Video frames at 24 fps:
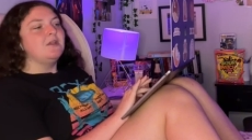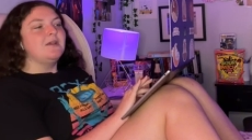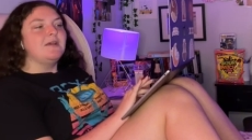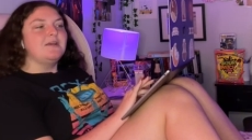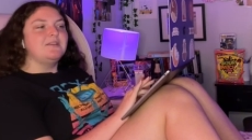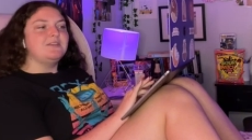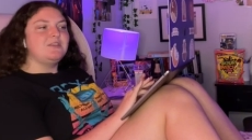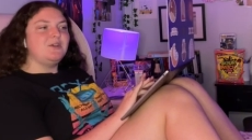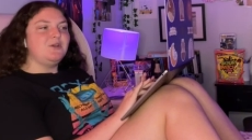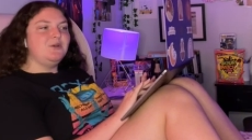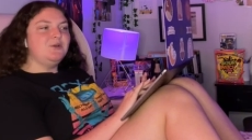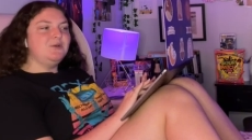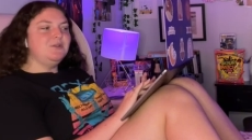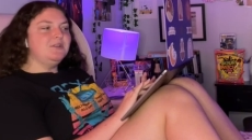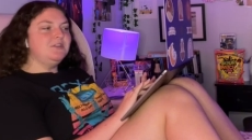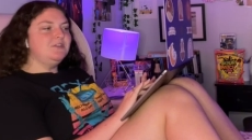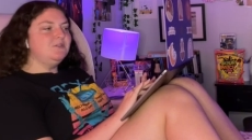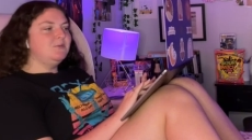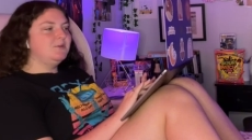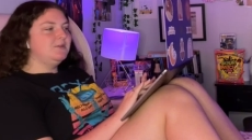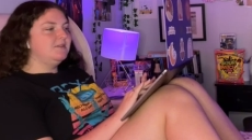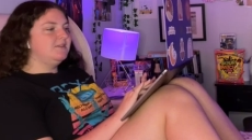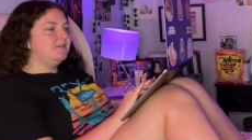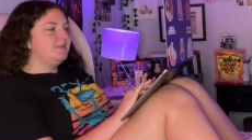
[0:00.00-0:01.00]
So this
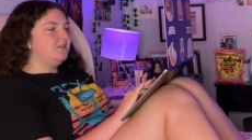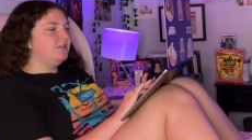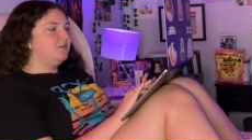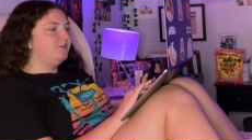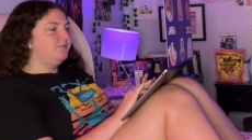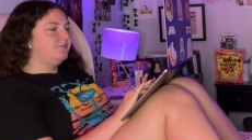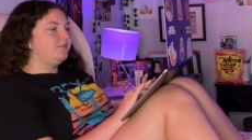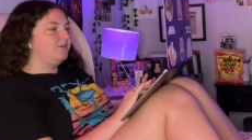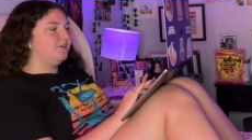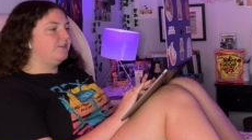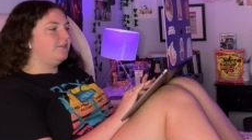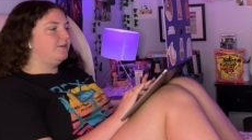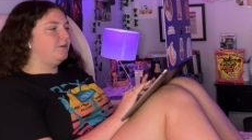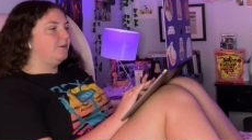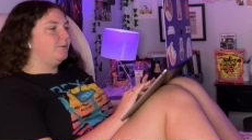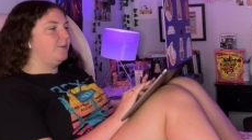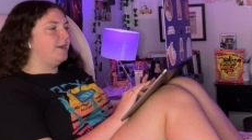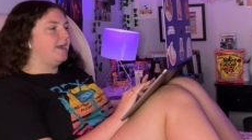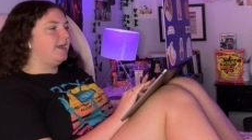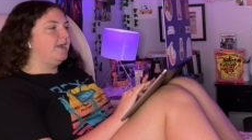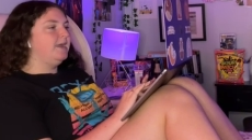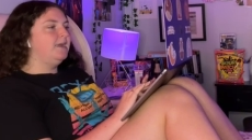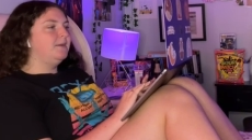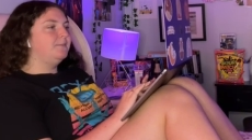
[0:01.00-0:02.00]
one's a little further
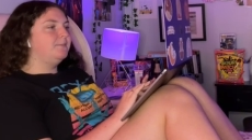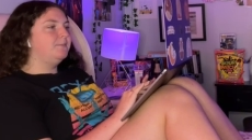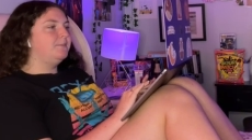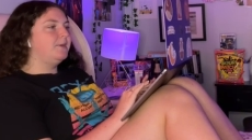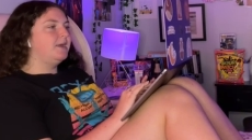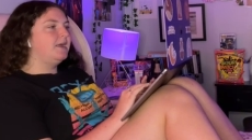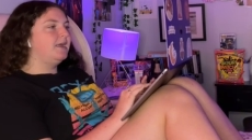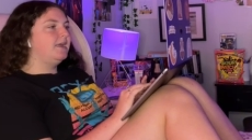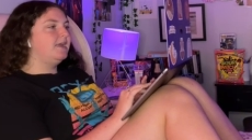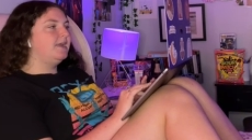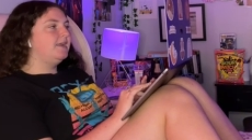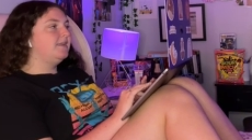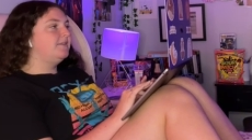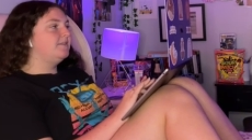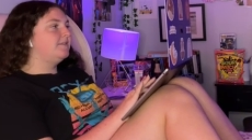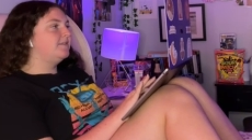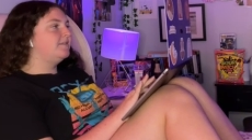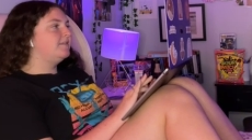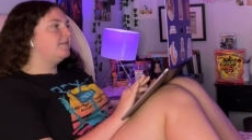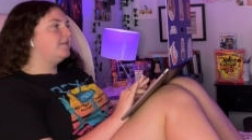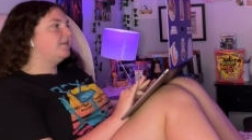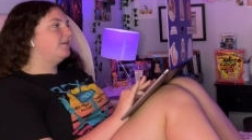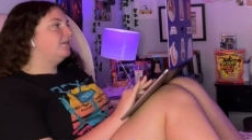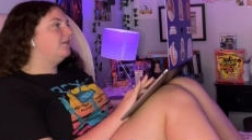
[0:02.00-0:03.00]
away, but it's
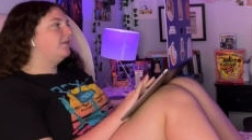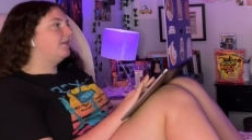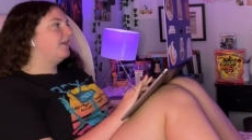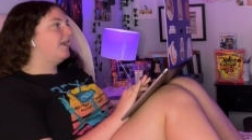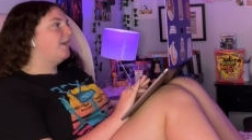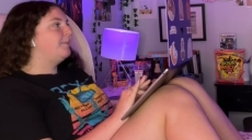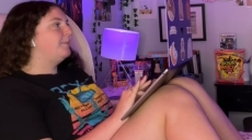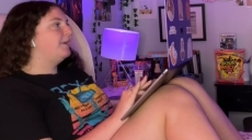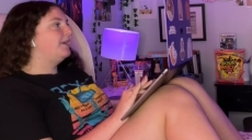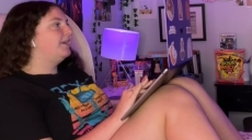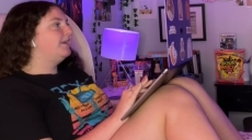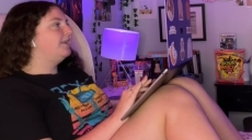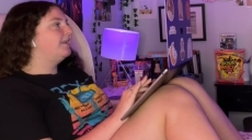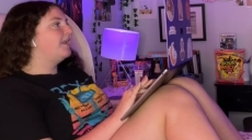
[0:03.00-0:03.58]
still coming